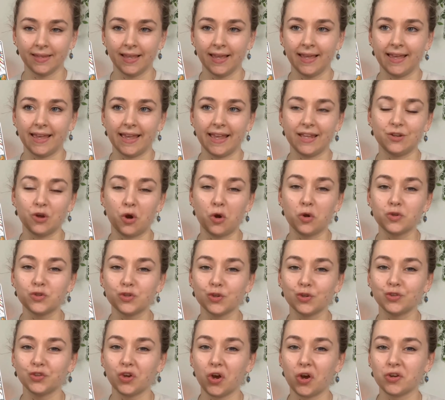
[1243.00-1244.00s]
It
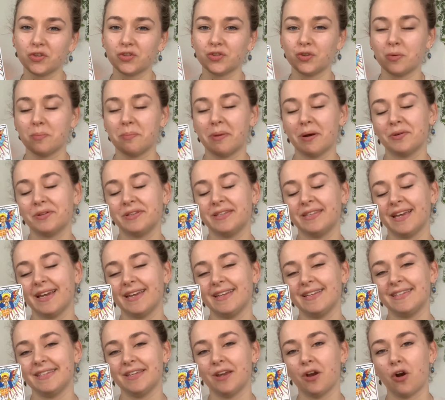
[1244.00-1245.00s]
also talks about the
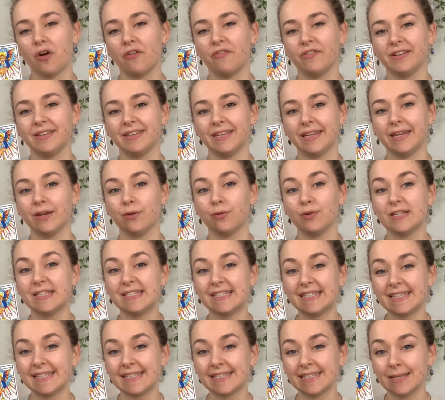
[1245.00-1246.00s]
idea of an
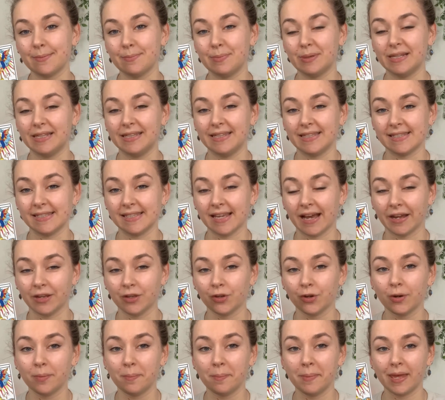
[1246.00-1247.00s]
irresistible
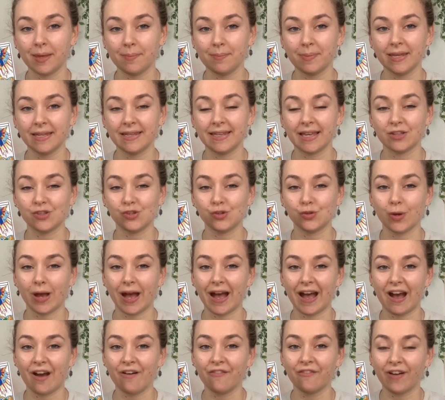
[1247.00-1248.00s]
desire maybe that you
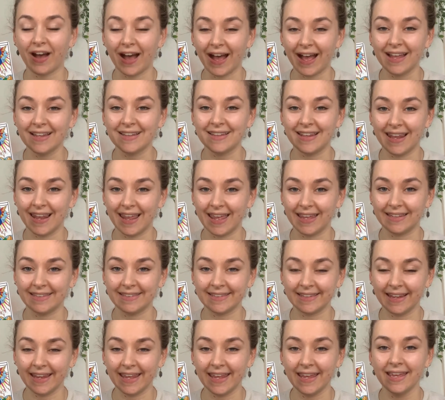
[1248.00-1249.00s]
have had
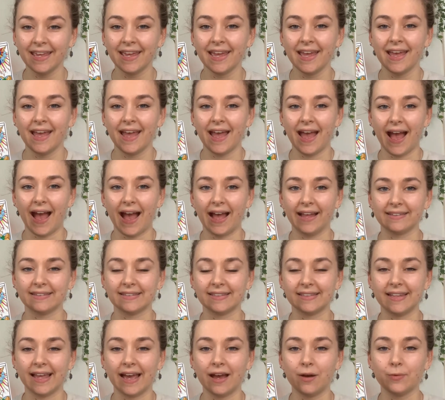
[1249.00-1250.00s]
lately,
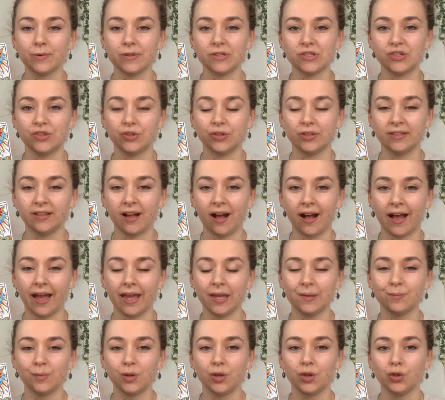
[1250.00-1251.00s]
and now is the
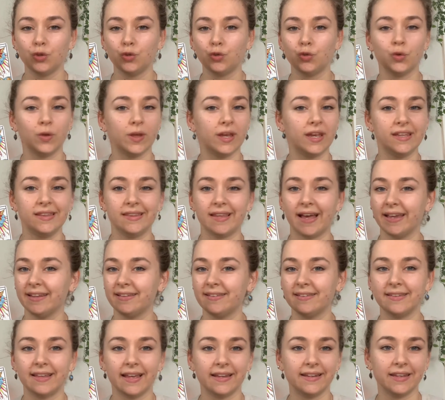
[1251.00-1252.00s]
time to
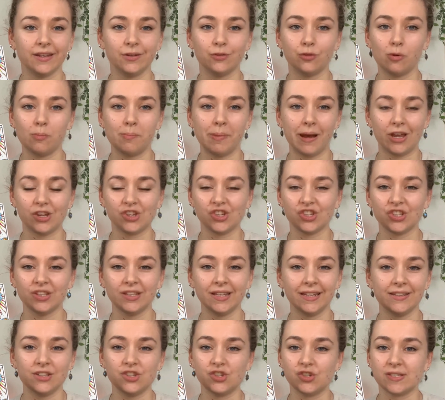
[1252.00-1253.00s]
ignite that inner passion
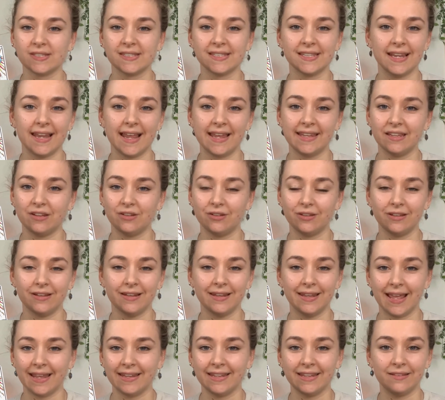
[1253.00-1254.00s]
and just let
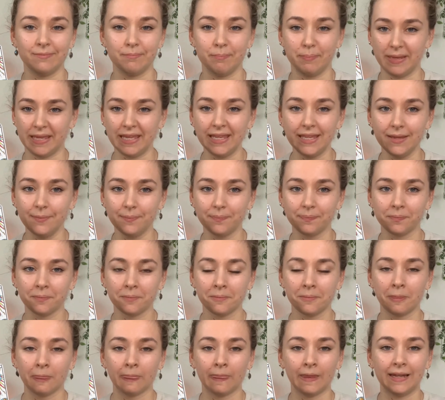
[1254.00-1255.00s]
it be,
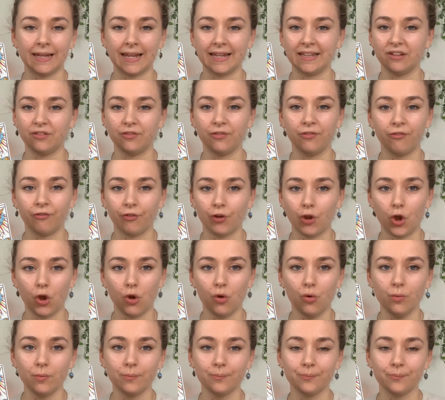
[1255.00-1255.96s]
let it flow.